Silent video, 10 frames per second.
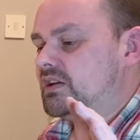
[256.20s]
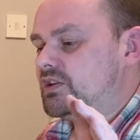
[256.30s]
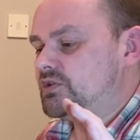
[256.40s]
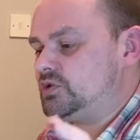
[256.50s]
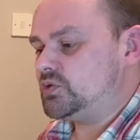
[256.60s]

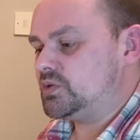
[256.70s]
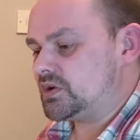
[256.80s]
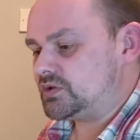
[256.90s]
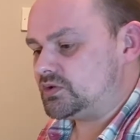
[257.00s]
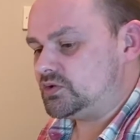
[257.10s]

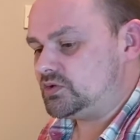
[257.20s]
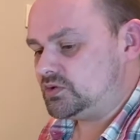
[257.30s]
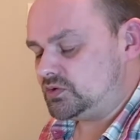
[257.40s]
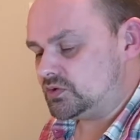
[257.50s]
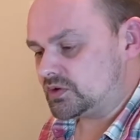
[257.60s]

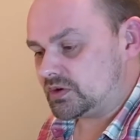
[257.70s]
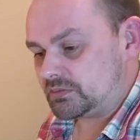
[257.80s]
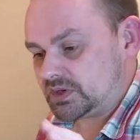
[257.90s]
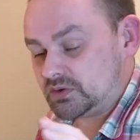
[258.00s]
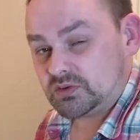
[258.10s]
you're going to
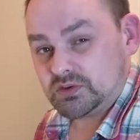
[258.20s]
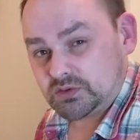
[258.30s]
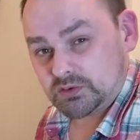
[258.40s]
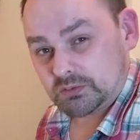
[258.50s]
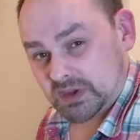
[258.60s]
be doing
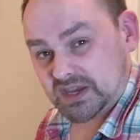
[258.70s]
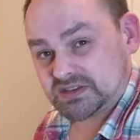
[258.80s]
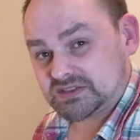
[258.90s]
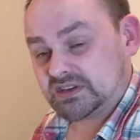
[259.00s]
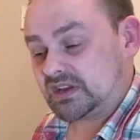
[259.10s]
your
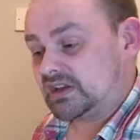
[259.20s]
best